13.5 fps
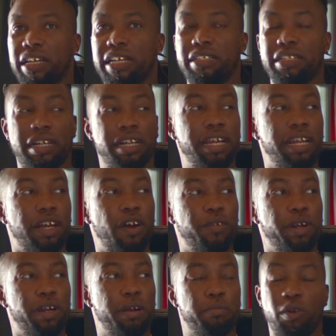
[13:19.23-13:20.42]
It's a clinic over
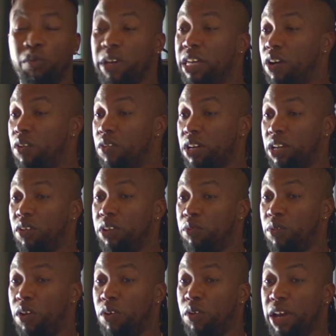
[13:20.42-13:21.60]
here, but we on Kololi
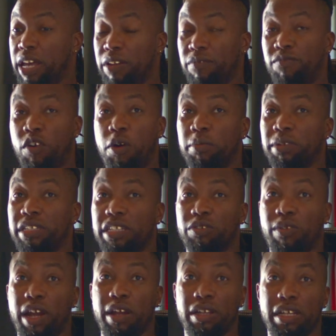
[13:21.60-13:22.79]
Road, and the pharmacy is
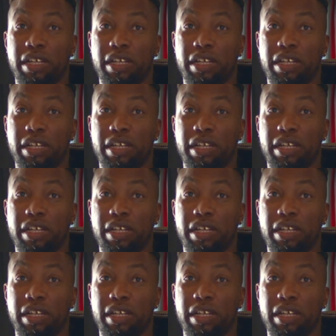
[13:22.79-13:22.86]
right.